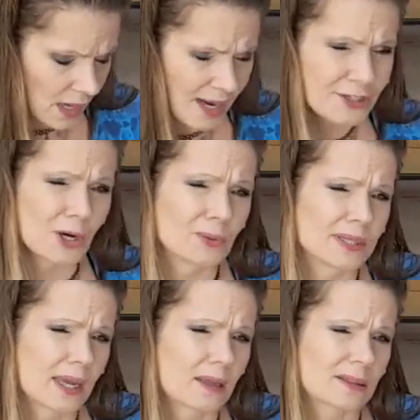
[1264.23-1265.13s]
I
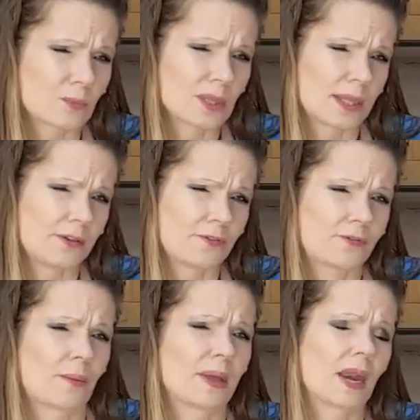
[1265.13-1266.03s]
don't get the relief
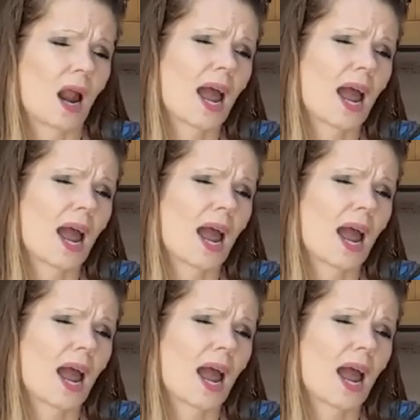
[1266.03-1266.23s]
from it.